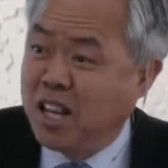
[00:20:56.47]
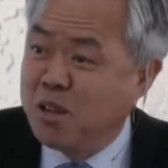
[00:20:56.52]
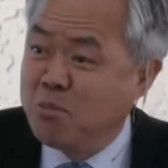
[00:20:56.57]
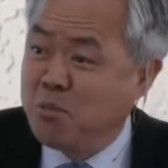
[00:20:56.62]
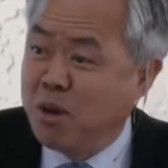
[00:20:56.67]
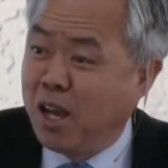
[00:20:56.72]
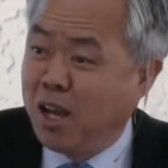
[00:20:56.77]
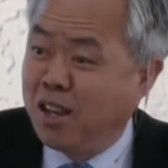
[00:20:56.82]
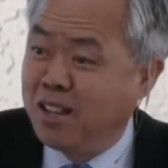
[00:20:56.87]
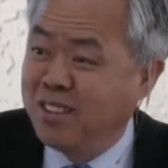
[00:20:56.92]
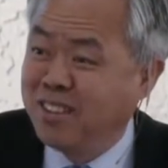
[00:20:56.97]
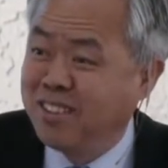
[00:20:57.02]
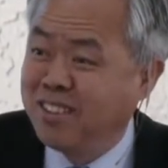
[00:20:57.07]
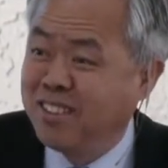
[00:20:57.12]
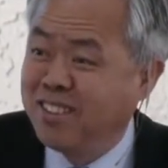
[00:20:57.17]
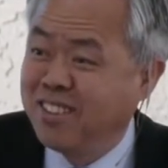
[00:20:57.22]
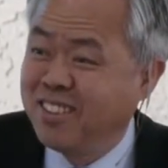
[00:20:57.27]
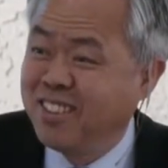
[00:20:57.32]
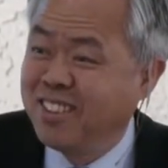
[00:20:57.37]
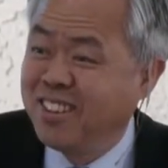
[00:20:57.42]
Amen?
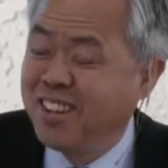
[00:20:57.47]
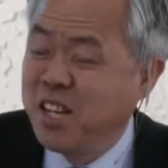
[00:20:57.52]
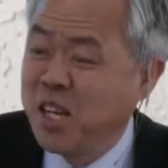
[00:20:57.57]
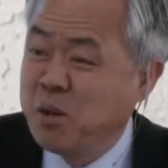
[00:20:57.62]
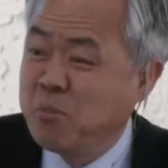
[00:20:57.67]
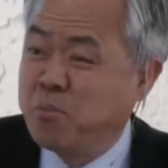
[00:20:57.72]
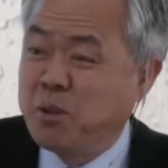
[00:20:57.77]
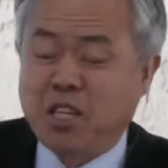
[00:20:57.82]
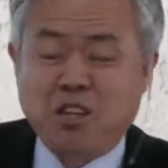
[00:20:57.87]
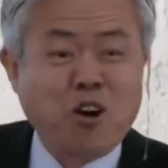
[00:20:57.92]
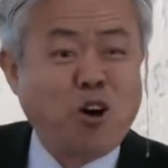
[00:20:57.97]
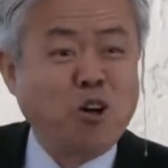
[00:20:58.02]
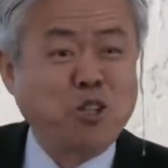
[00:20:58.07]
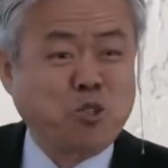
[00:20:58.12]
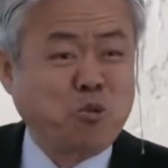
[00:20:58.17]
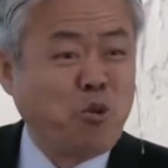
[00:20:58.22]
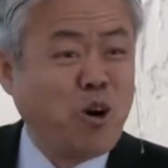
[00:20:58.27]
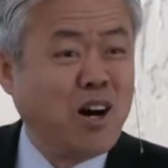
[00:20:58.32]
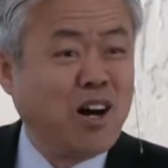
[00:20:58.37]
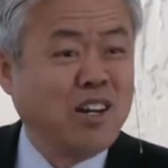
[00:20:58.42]
Amen.
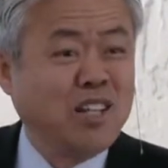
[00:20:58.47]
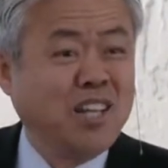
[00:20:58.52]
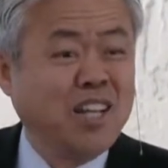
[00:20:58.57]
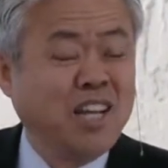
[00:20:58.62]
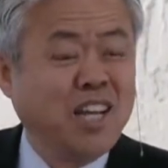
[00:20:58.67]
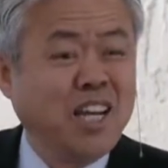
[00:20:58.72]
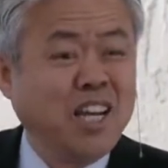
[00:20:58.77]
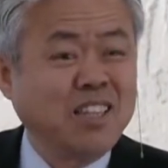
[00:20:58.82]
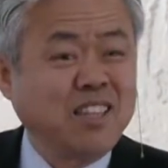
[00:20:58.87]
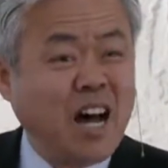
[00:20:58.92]
Because what?